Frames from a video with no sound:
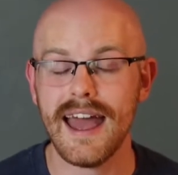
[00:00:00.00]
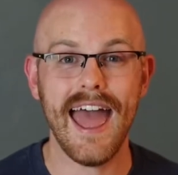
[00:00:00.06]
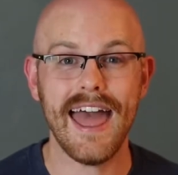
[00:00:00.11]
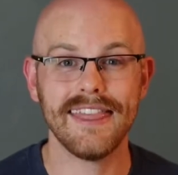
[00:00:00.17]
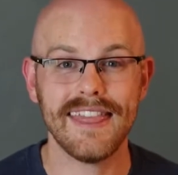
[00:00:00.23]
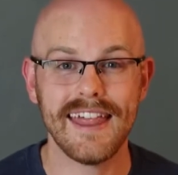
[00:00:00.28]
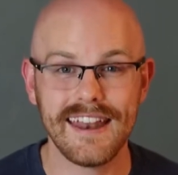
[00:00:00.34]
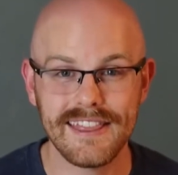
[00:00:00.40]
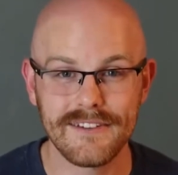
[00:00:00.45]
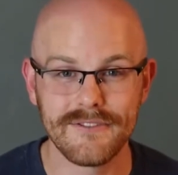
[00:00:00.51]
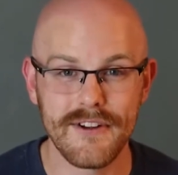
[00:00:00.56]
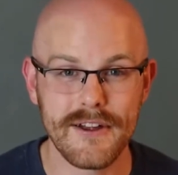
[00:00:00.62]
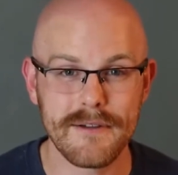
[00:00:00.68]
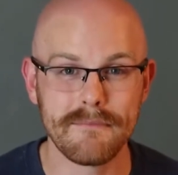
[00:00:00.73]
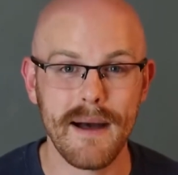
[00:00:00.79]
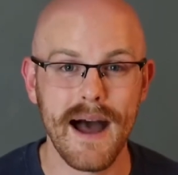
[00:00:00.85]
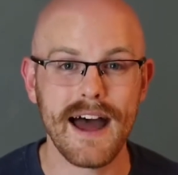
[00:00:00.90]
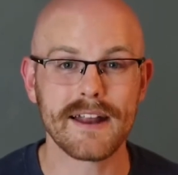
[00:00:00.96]
And then at the
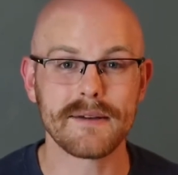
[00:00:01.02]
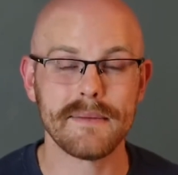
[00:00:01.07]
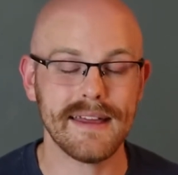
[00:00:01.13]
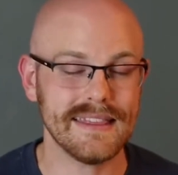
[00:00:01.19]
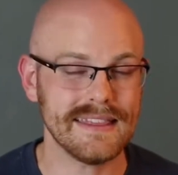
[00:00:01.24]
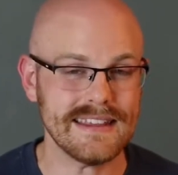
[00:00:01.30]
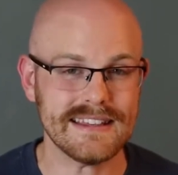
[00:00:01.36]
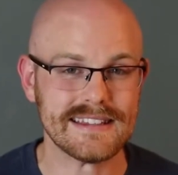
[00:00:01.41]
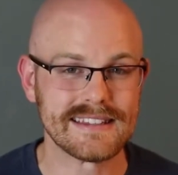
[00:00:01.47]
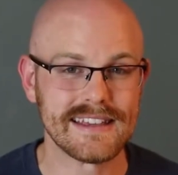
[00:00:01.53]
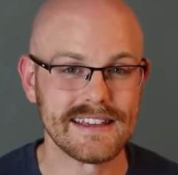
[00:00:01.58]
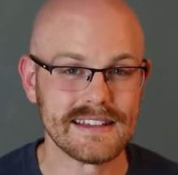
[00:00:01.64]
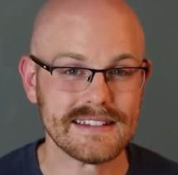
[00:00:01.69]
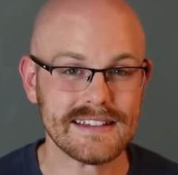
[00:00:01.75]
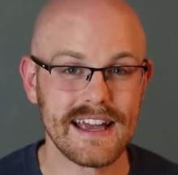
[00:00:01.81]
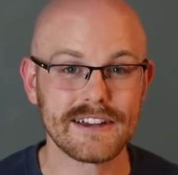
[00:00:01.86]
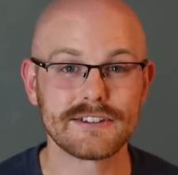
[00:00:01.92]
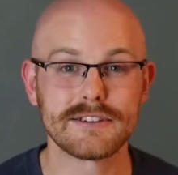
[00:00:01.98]
very bottom in the
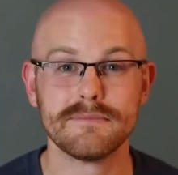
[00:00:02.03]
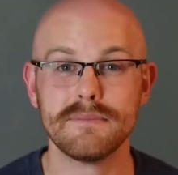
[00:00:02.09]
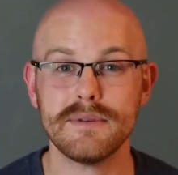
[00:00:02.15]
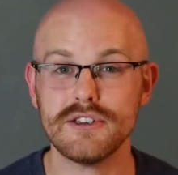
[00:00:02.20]
skills section,